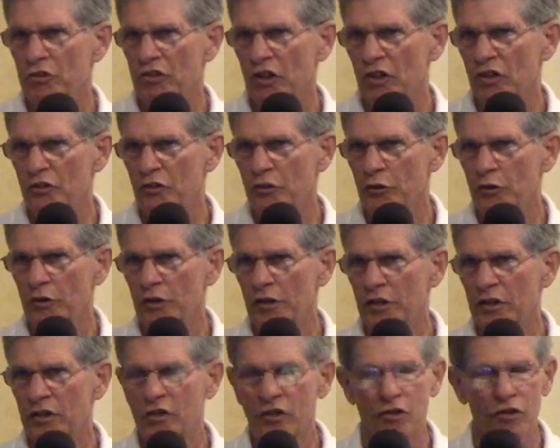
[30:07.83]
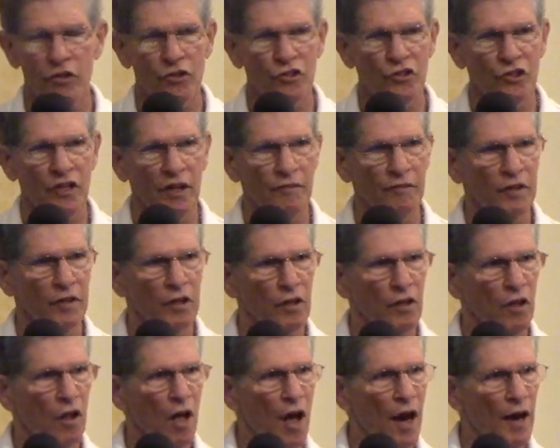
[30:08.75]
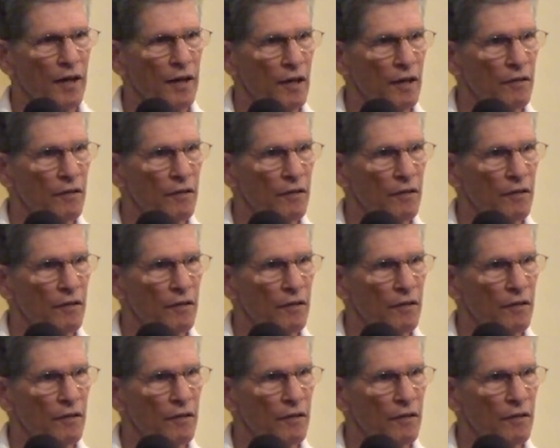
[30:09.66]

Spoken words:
6:30 to 7 o'clock,